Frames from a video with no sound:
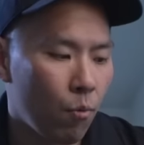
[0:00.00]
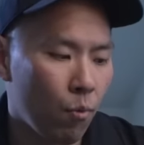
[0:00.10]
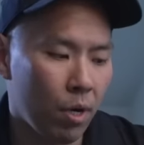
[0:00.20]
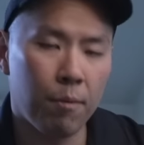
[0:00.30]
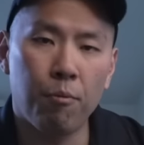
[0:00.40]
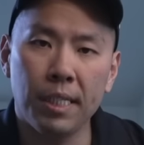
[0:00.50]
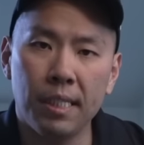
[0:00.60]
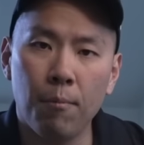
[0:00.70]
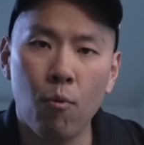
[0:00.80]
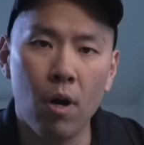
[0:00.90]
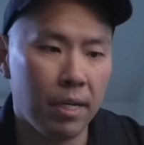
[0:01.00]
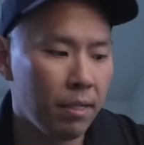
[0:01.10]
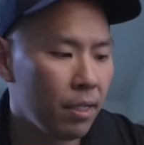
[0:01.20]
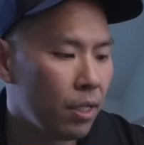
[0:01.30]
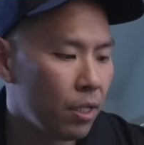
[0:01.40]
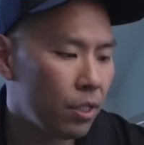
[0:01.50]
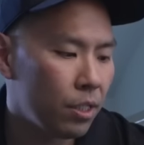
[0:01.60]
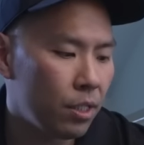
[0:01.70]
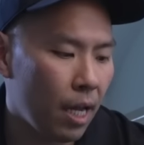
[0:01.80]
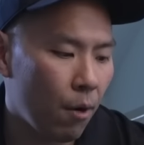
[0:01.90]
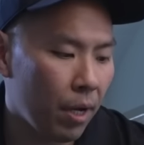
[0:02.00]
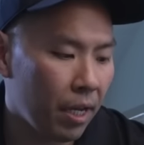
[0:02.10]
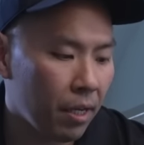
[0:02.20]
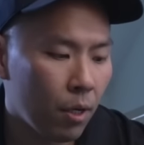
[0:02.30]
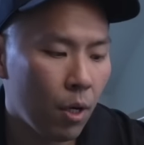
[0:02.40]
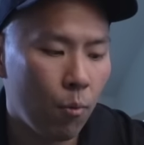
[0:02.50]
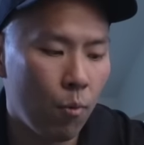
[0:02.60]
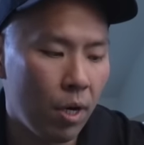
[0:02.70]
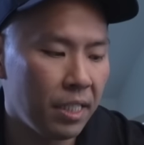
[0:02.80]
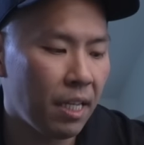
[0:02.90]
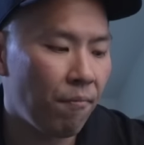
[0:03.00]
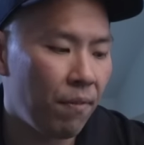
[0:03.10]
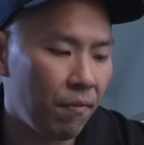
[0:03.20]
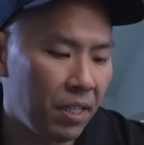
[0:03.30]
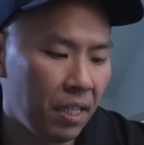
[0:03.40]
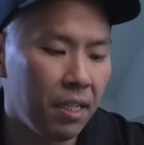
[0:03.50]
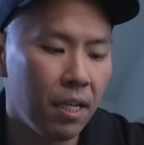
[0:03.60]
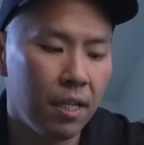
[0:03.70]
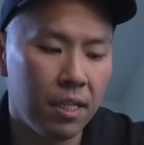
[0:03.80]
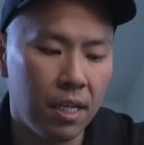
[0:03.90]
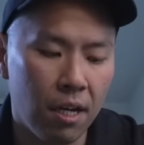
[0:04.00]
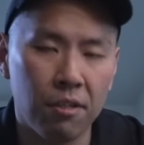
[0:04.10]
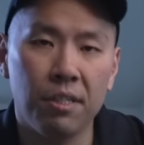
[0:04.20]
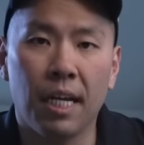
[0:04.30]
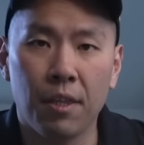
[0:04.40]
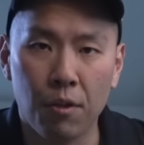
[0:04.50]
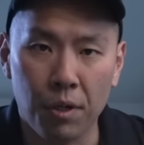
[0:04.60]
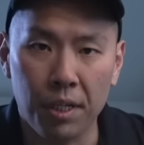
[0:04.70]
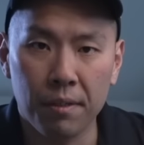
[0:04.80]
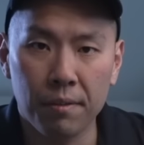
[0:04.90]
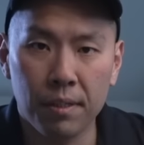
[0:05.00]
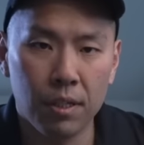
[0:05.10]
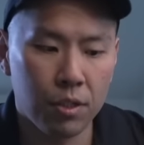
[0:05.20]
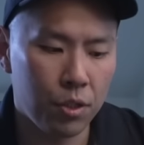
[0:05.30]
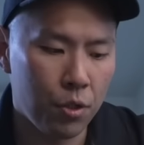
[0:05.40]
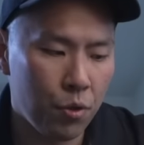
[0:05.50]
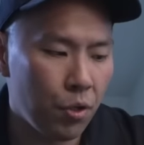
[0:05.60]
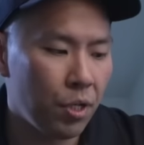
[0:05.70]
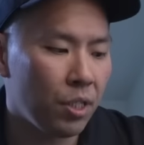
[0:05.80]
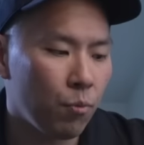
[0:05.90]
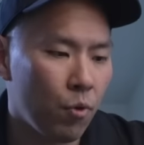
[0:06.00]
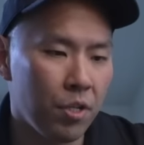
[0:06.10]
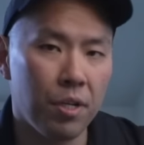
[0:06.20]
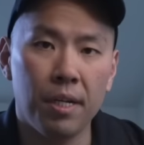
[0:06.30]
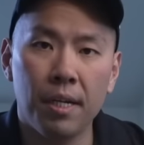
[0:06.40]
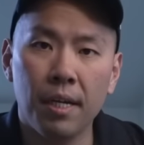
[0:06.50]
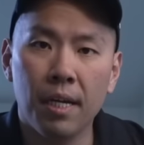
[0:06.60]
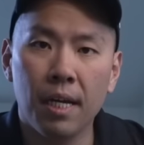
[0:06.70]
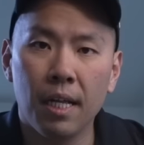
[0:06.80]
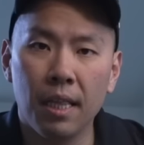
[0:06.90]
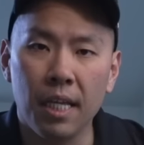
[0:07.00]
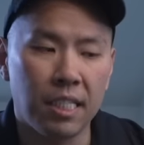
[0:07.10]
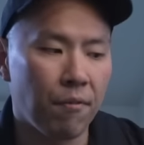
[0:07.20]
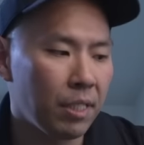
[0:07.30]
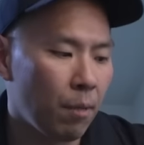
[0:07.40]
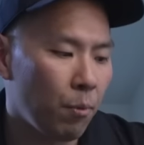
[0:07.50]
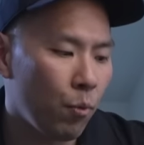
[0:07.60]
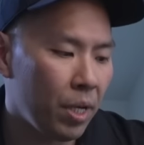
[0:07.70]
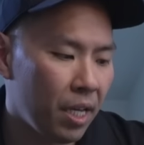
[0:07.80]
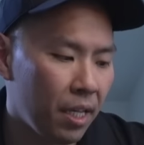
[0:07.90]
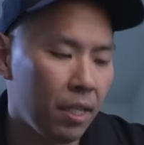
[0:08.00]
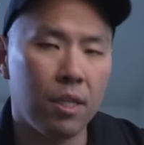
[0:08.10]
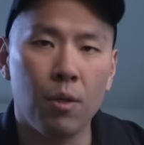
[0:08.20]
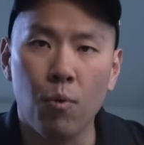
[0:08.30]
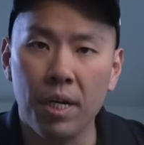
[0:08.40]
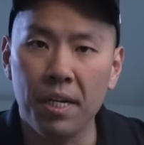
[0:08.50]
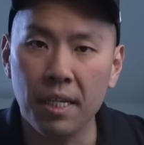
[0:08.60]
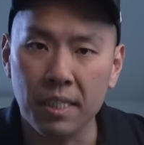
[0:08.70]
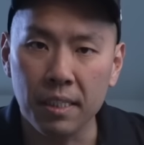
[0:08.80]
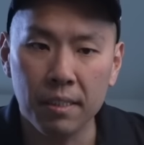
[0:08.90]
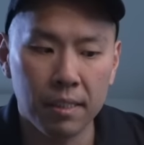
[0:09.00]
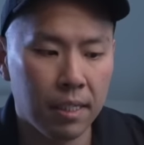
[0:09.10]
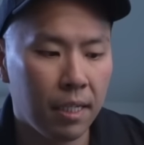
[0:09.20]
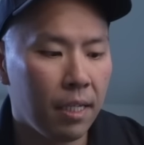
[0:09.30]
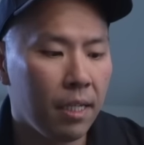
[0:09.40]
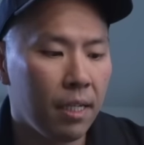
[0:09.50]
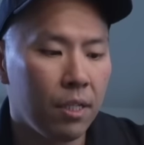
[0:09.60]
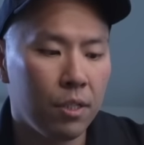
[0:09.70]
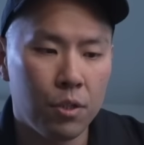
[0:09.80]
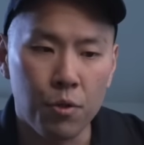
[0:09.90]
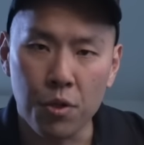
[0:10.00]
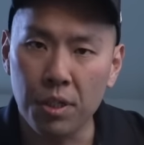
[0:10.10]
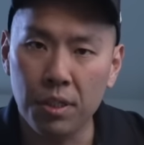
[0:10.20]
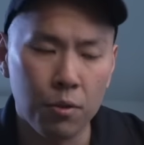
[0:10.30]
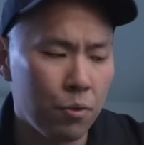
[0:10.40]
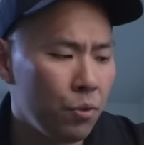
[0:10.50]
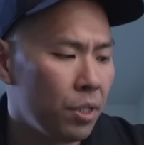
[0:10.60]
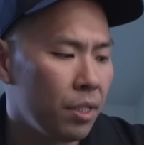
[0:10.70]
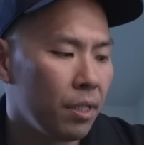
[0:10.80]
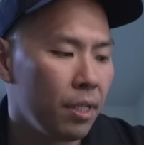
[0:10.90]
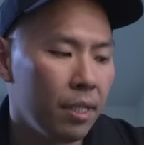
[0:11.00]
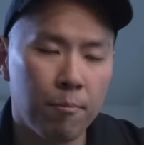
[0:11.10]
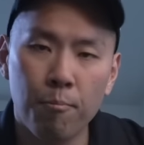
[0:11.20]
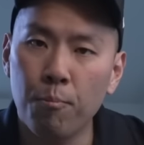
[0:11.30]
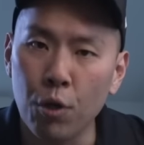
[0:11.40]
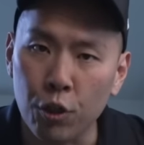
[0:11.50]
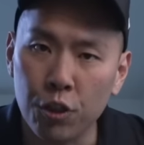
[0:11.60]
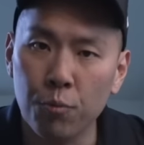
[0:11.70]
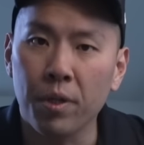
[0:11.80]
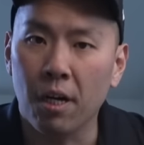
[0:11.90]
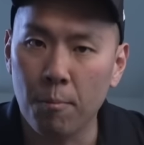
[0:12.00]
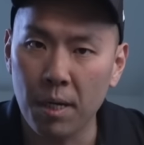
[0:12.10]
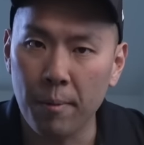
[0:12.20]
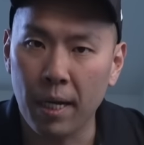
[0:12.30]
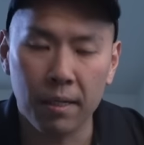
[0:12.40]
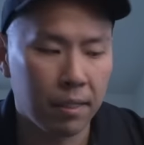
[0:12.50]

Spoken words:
We're gonna press up 1, so that way one is at 15, the other is at 30. 2 units, 1 unit. Let's say, for example, we hit the 1 dozen, 2 units lose, push, we get our money back.